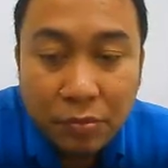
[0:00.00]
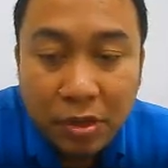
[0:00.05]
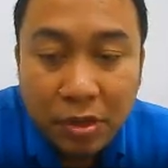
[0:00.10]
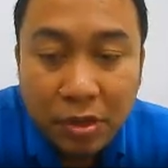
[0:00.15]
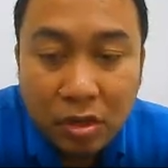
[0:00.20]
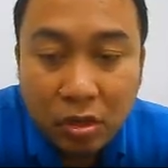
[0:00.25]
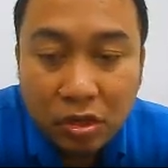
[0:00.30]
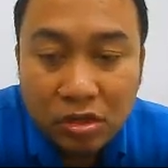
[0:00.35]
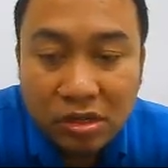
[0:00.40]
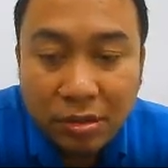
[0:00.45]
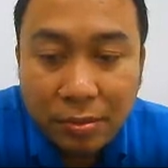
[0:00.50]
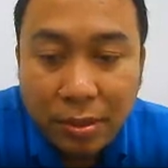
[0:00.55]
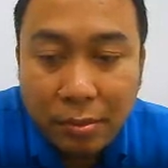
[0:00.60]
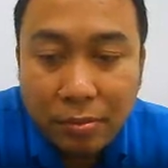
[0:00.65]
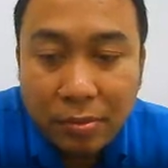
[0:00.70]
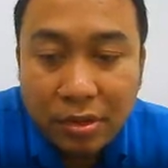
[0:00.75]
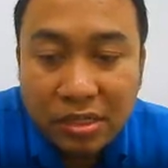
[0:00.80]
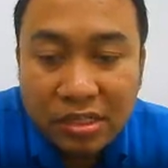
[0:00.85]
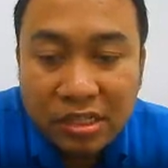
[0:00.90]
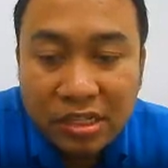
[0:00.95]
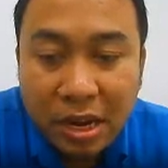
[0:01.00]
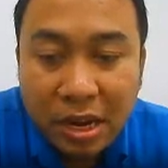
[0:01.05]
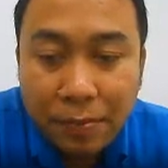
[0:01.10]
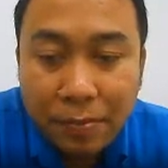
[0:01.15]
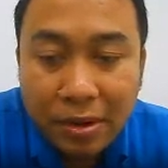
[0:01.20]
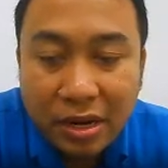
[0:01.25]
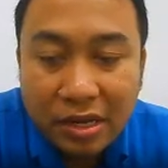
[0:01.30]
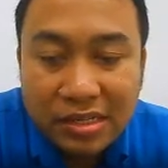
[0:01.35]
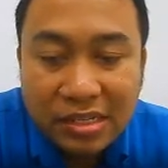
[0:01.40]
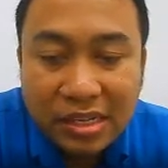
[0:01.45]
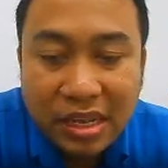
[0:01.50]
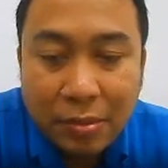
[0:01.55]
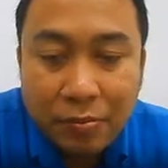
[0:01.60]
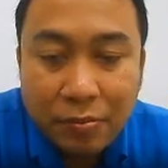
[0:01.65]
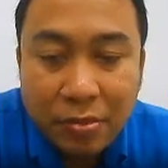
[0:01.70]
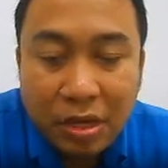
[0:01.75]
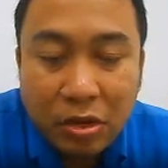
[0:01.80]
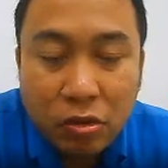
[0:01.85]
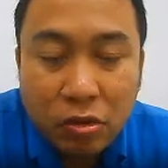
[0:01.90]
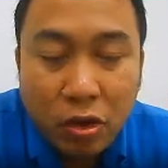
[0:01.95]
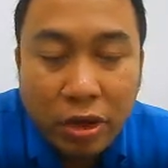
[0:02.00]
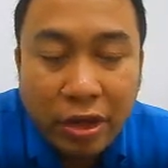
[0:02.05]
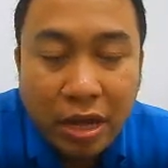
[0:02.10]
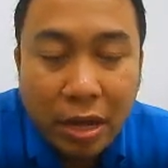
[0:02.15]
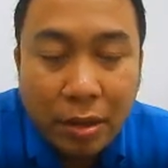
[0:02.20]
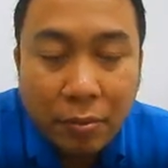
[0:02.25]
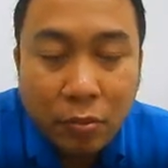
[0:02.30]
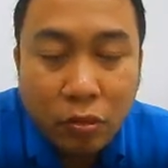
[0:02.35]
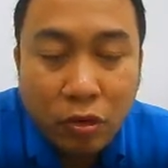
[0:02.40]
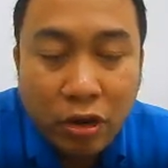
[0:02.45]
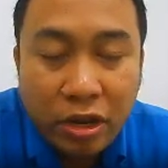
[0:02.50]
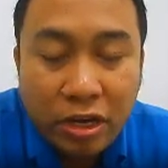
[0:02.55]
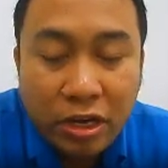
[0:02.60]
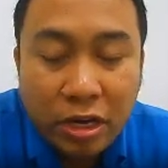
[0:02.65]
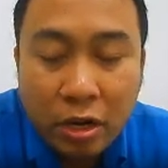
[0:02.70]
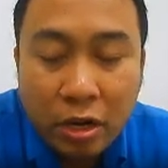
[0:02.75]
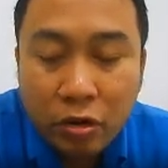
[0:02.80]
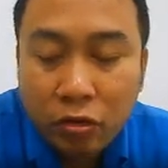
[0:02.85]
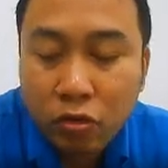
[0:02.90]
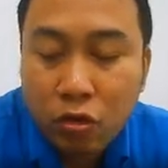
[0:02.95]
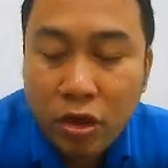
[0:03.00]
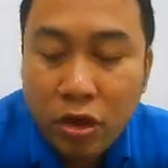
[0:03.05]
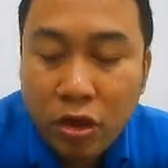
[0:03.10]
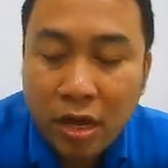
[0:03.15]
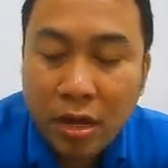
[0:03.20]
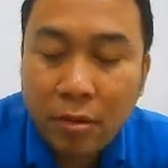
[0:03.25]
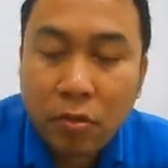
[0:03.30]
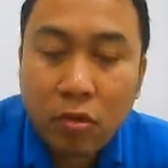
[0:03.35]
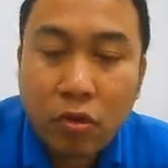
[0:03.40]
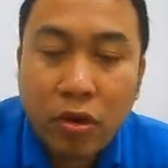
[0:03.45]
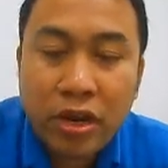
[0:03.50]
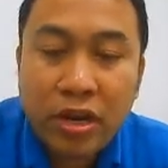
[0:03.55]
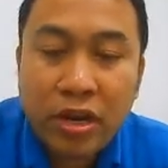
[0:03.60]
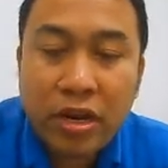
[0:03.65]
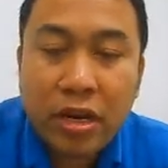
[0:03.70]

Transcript: Because remember, share price can be going up, going down, going up, going